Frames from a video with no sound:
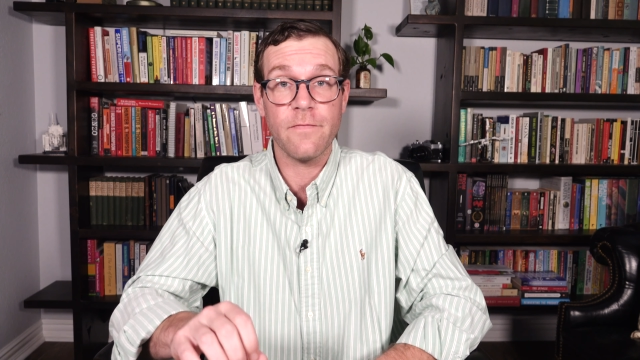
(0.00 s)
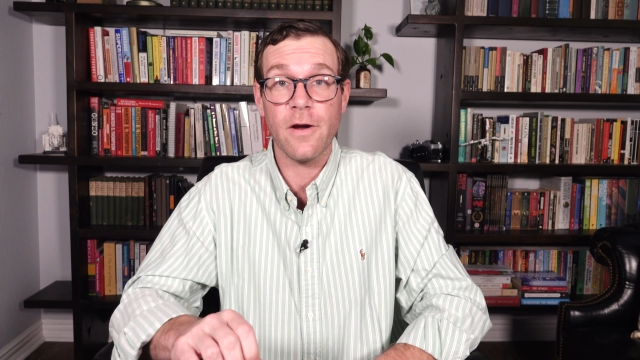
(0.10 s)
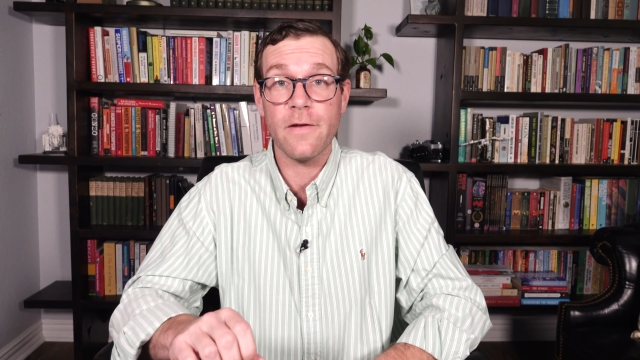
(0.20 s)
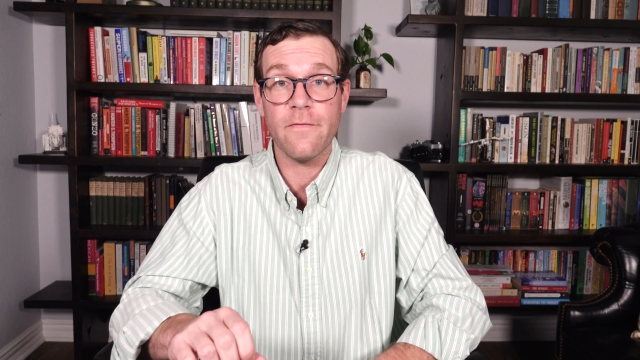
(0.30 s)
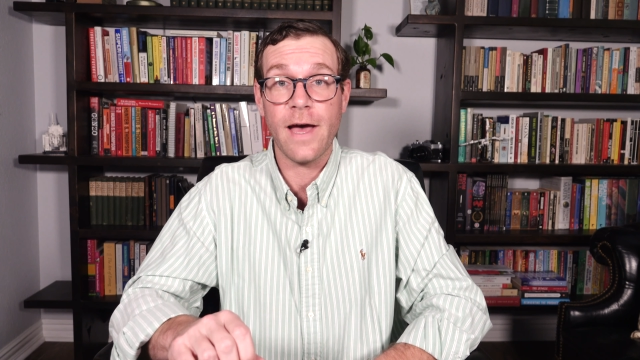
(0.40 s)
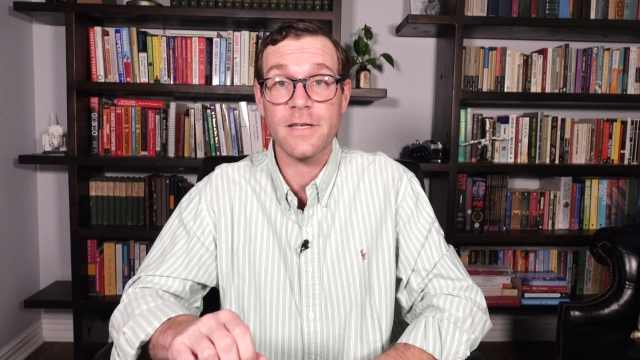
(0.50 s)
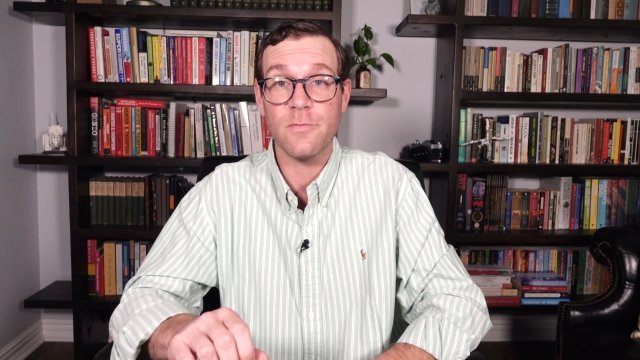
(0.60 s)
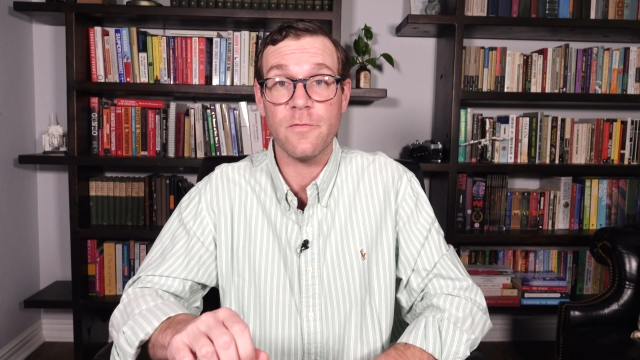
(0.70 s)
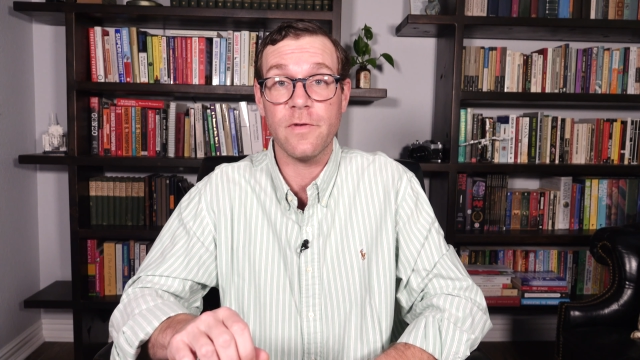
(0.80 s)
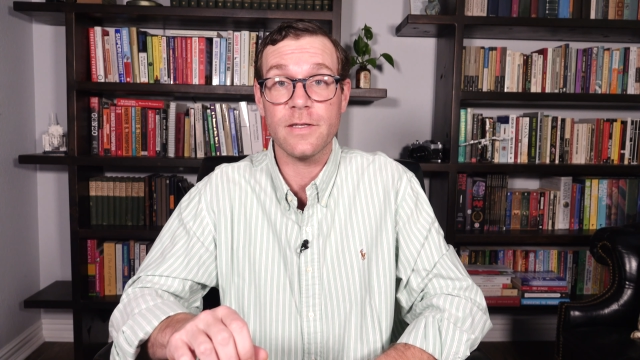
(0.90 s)
very
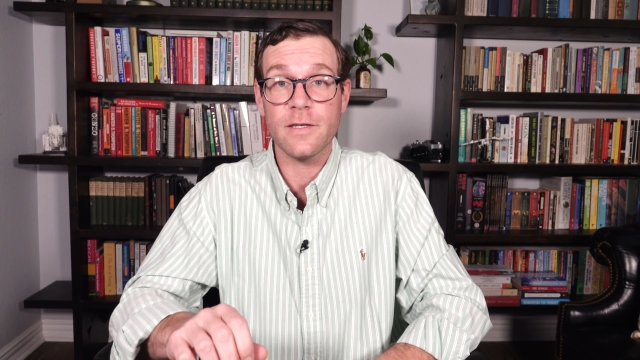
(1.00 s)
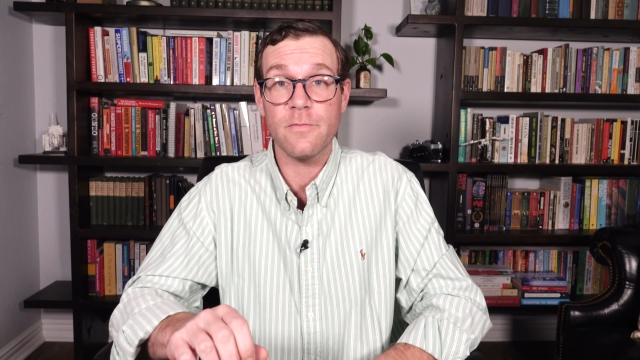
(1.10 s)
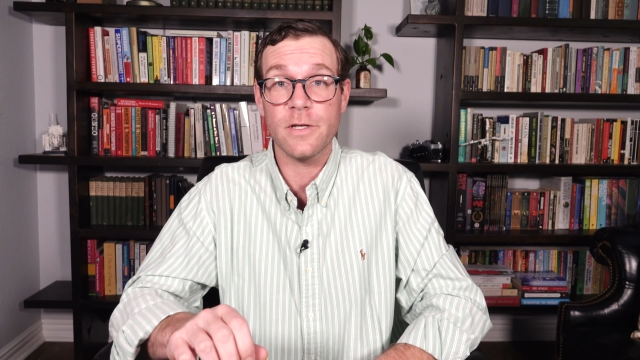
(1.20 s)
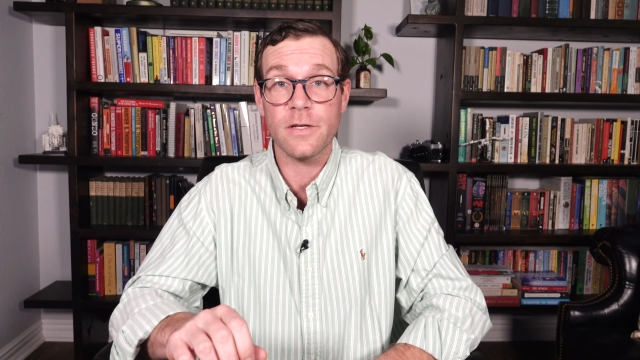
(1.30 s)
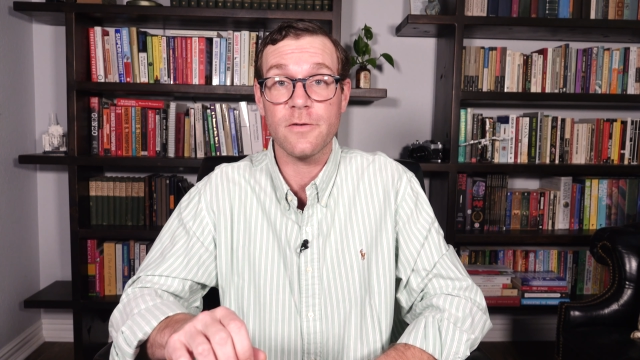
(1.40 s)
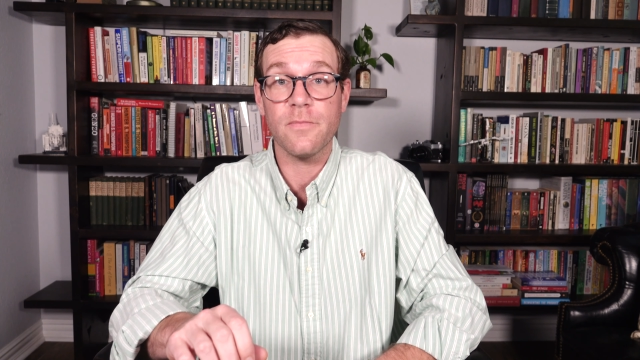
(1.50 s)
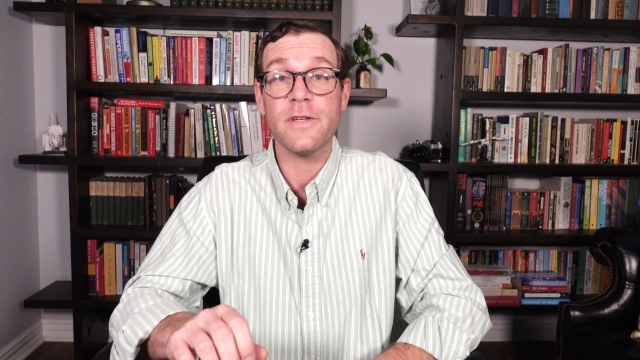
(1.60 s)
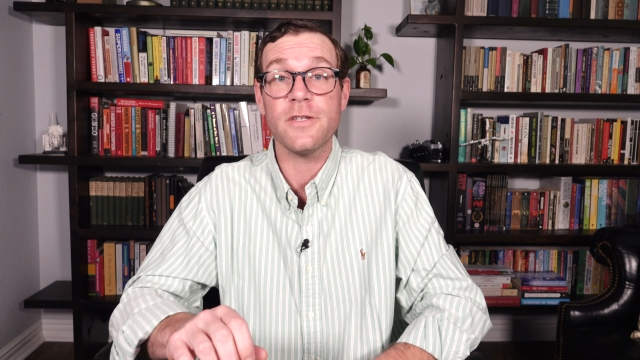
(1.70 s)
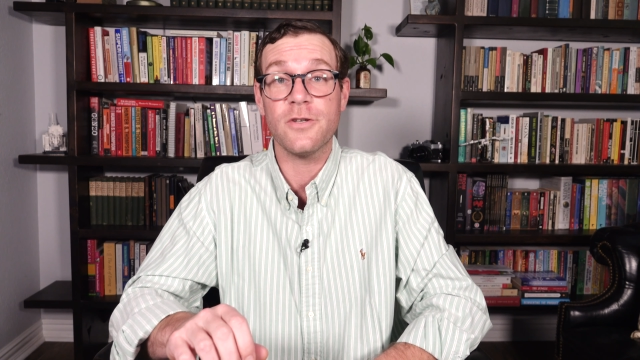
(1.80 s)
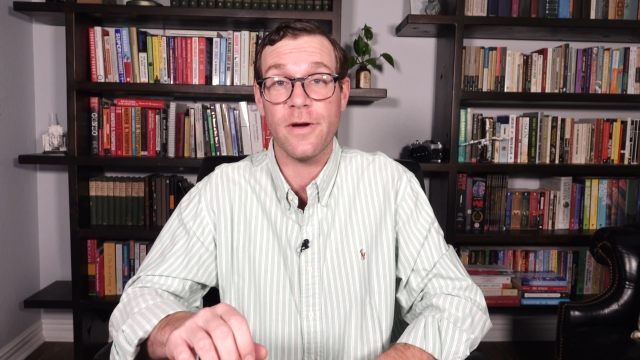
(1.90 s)
fast-moving subject, so
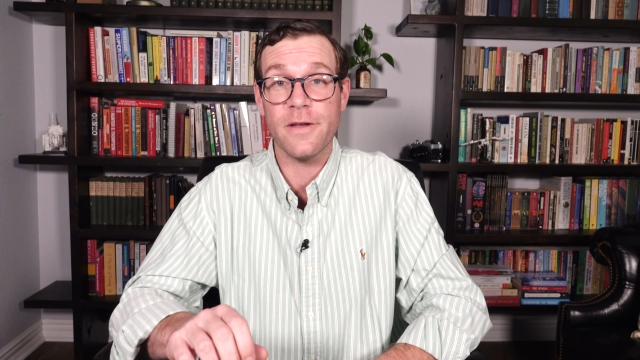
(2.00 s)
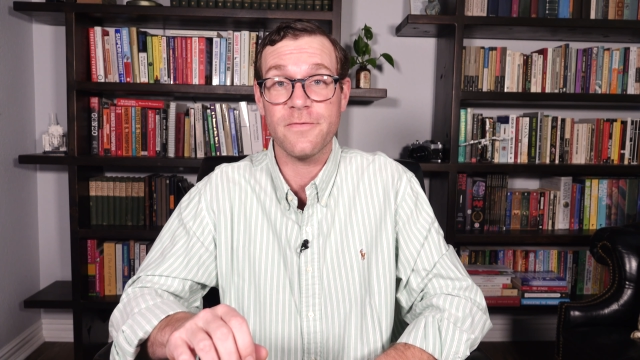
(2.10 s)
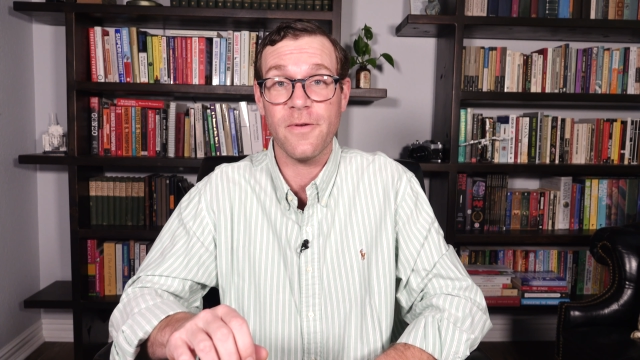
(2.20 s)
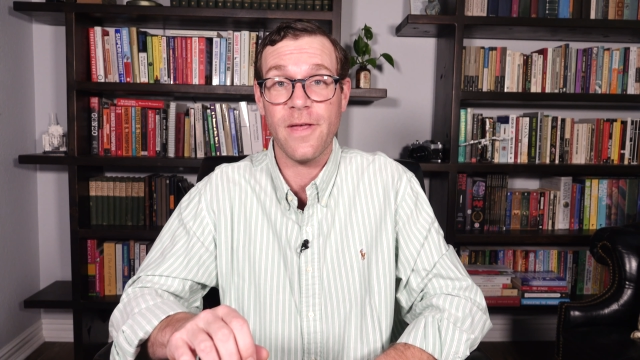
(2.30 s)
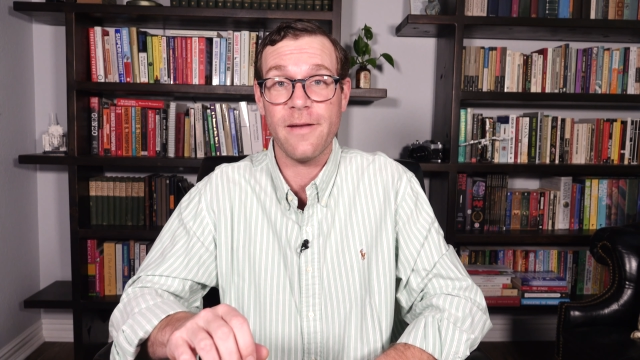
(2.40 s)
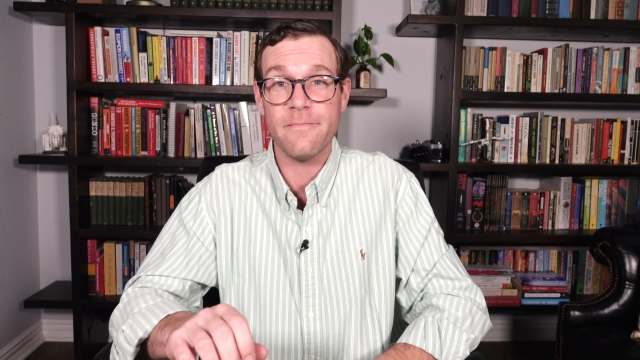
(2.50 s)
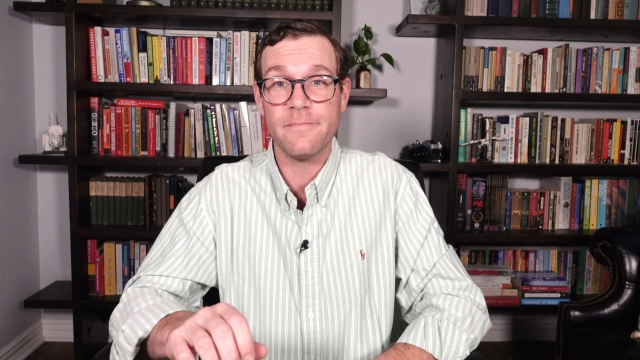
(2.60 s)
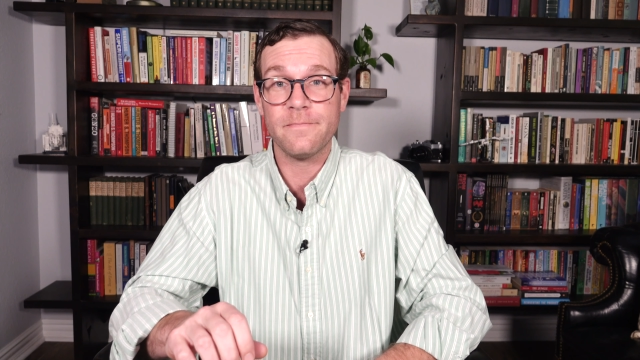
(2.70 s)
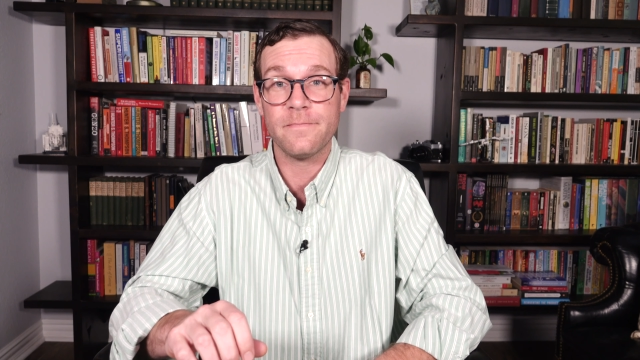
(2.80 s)
please join us for that.